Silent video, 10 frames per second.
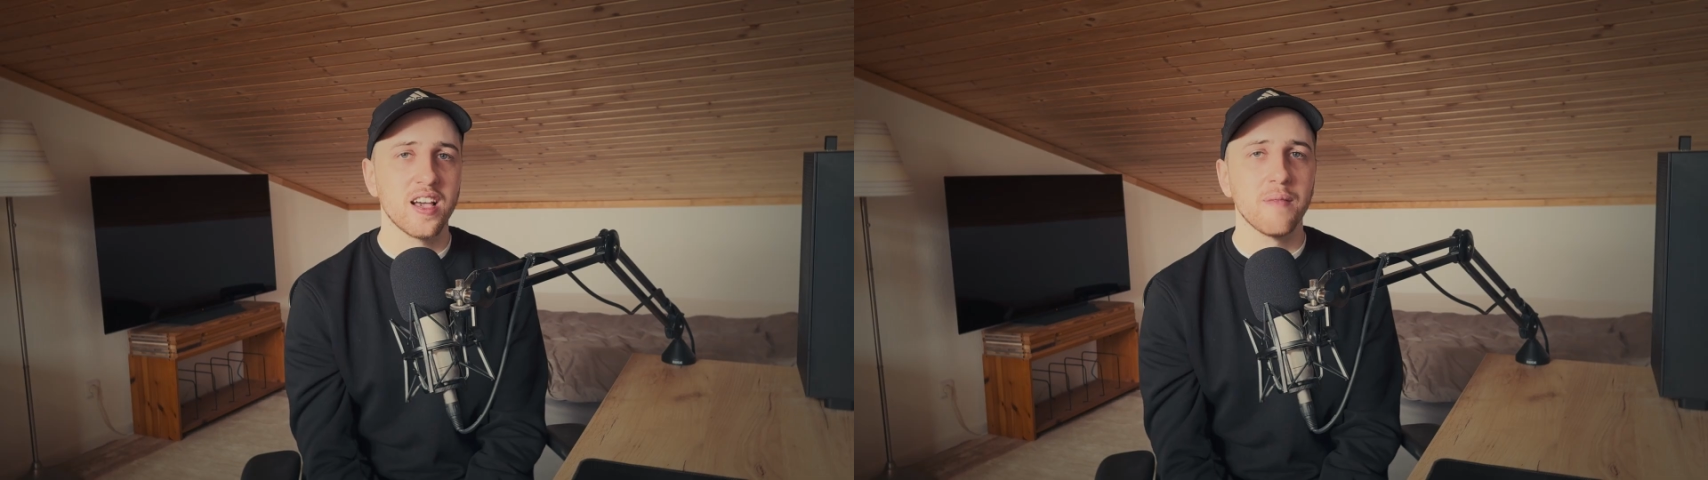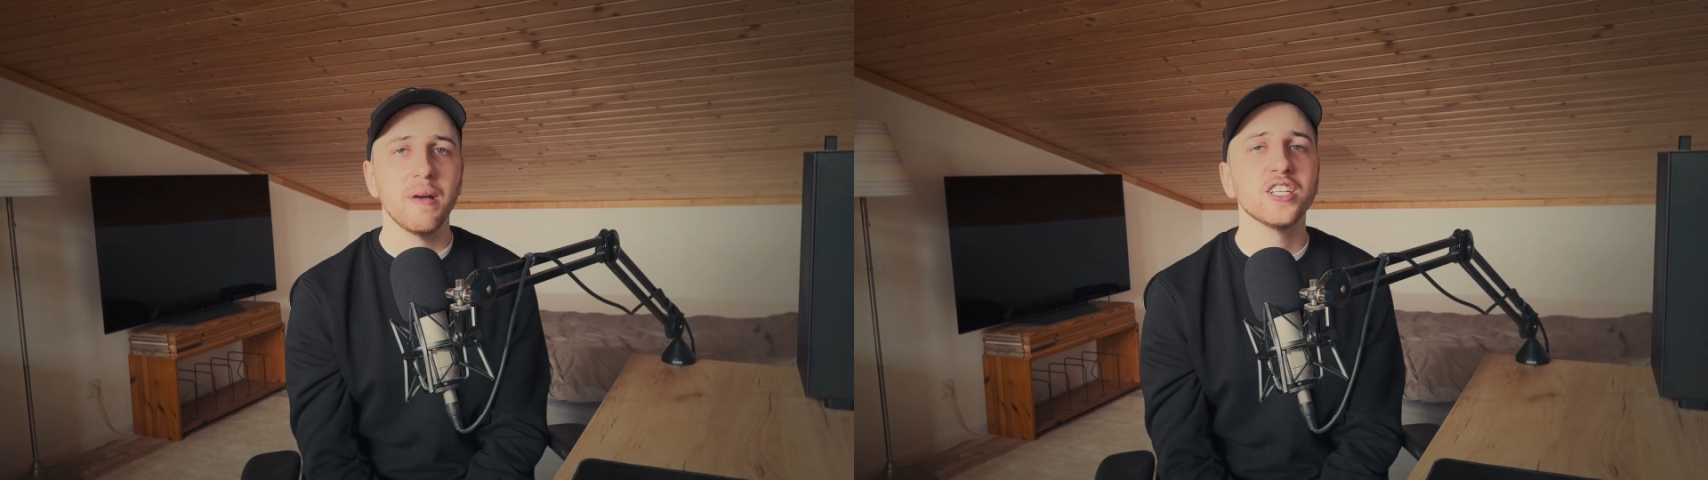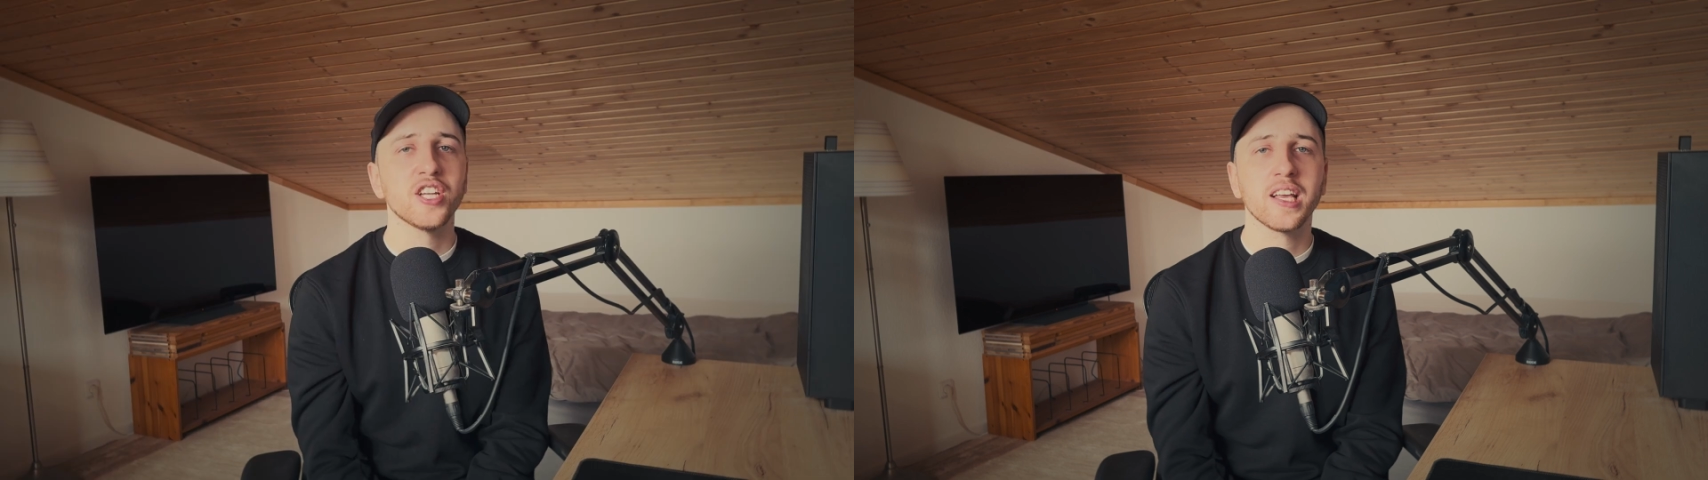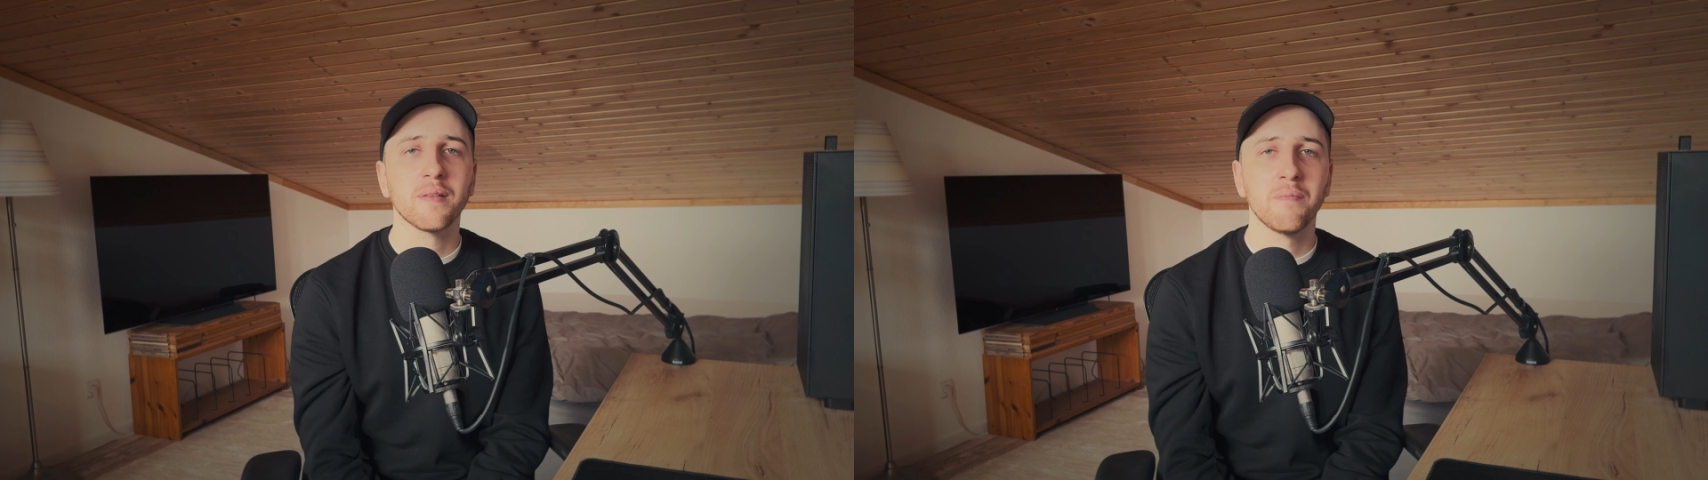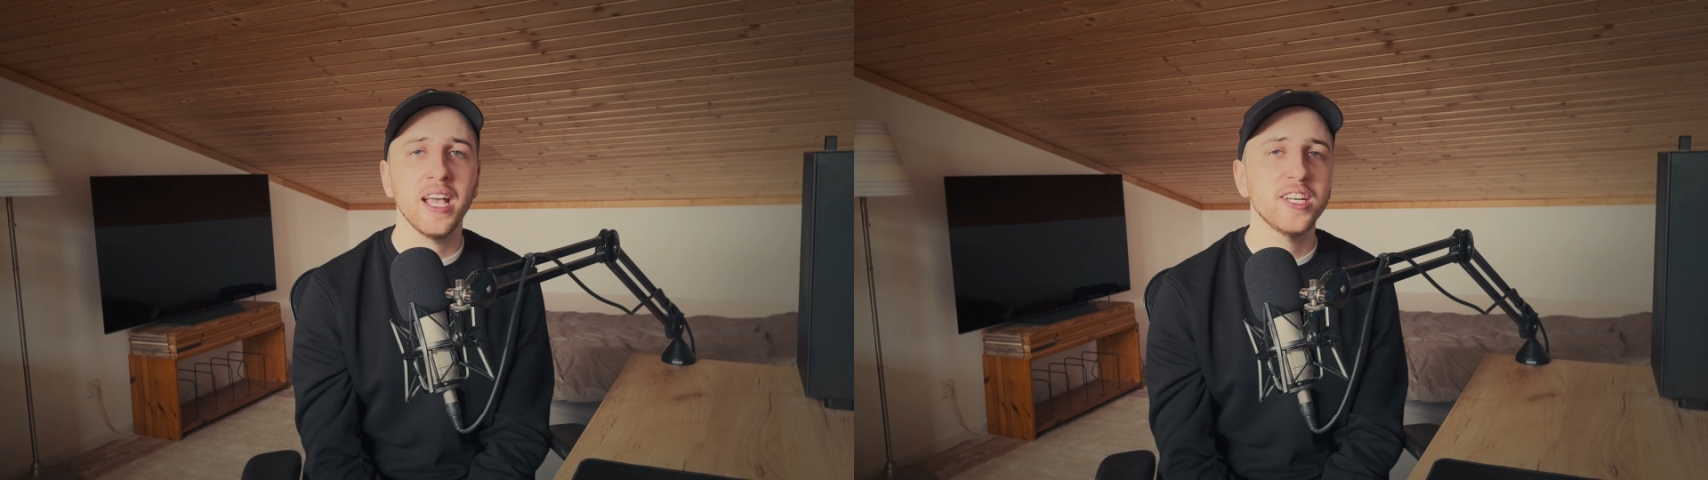Mentioning
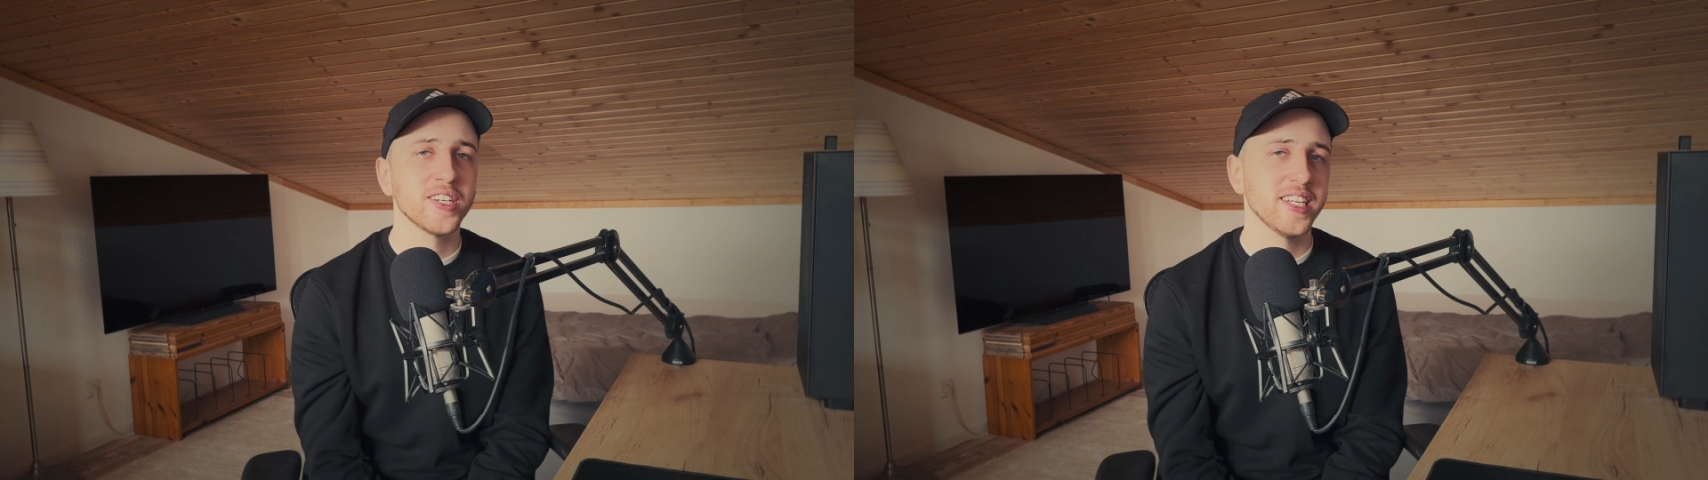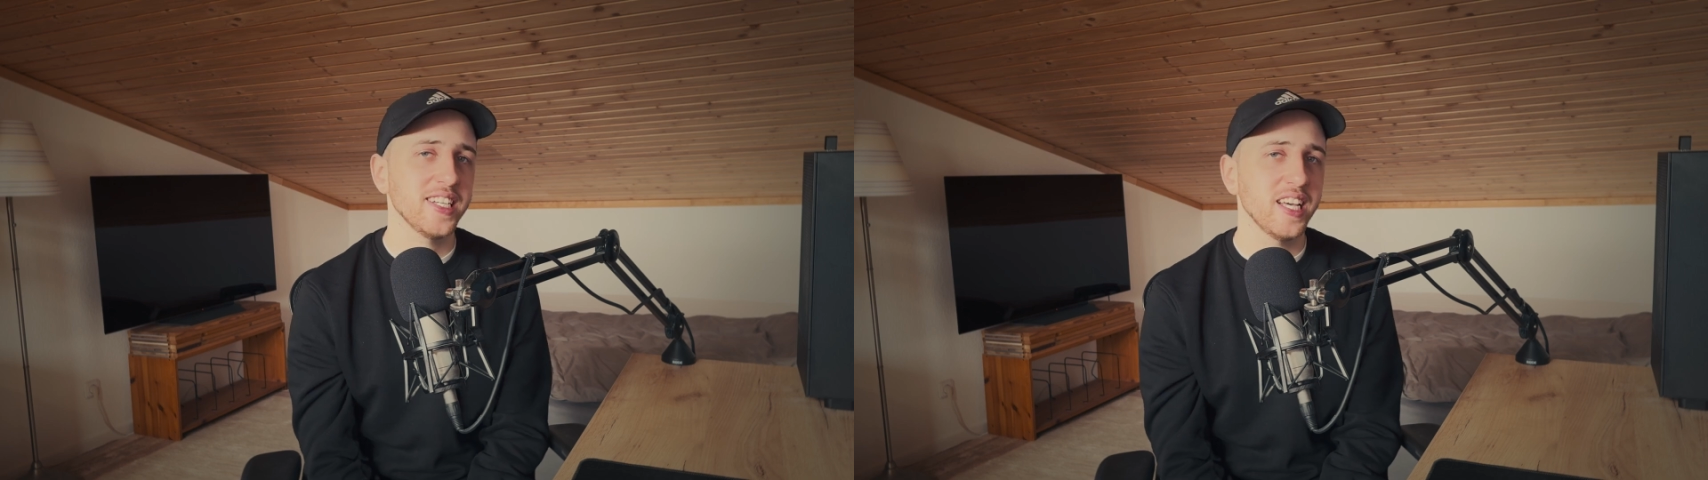Patreon,